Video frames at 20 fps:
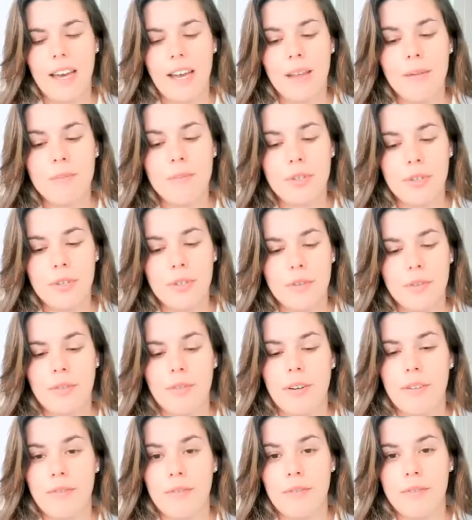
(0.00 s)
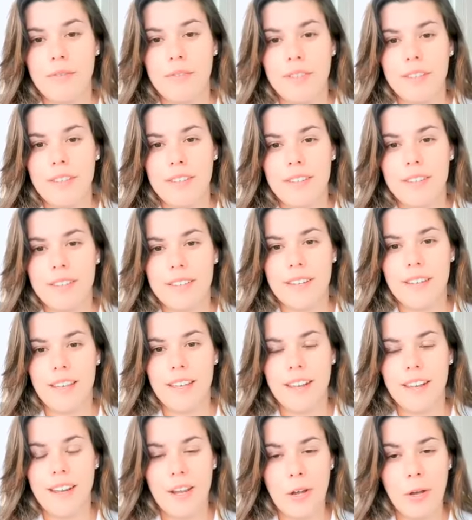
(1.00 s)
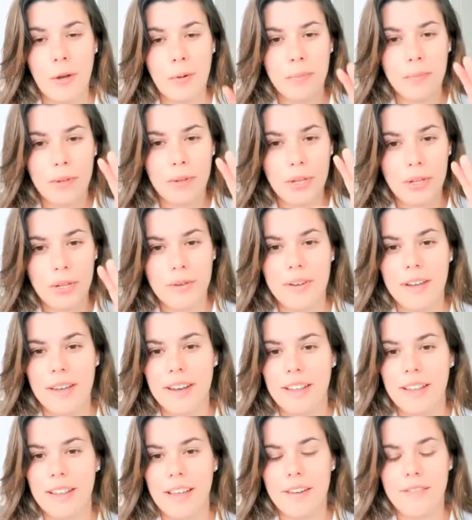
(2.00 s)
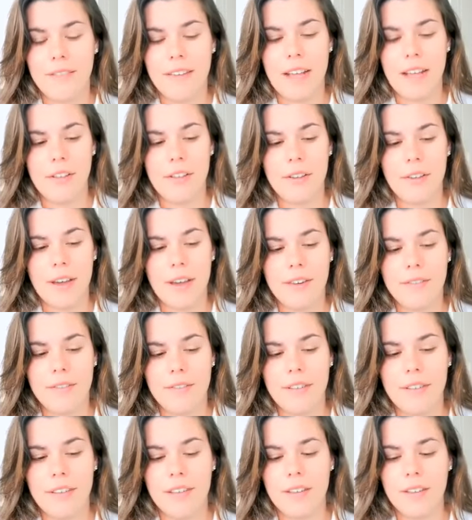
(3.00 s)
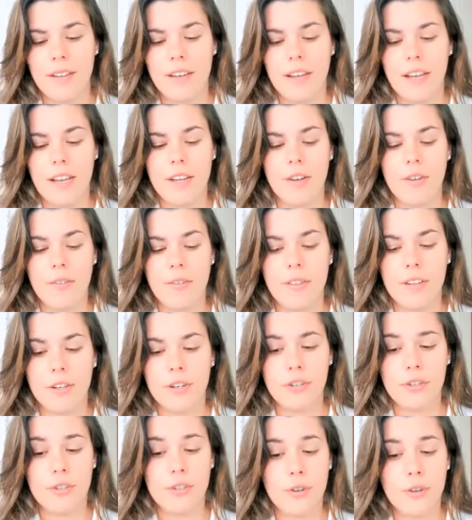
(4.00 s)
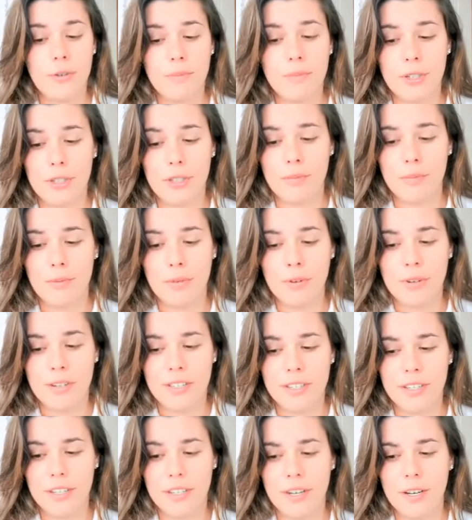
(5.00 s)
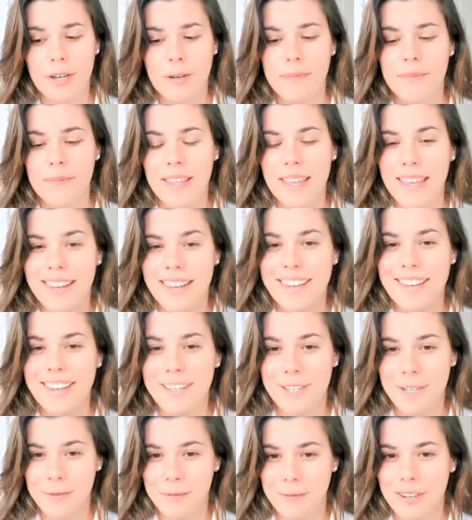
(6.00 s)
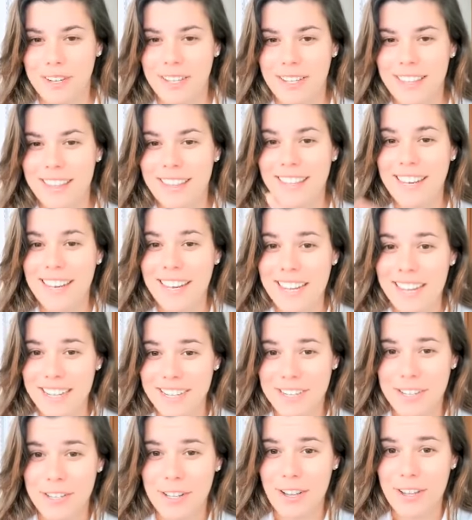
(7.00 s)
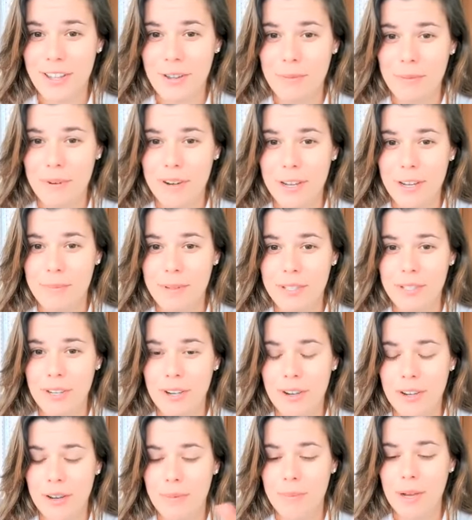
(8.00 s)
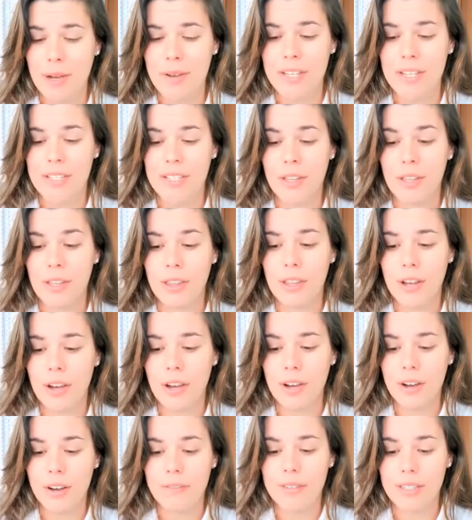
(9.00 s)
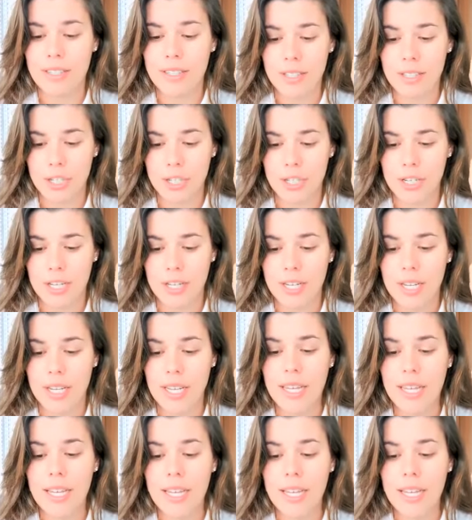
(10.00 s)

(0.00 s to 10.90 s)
I'm so grateful for this, and I hope you got a lot of value out of it. I know there's so much more to come. And guess what? The next law that we're going to be talking about is the law of addition,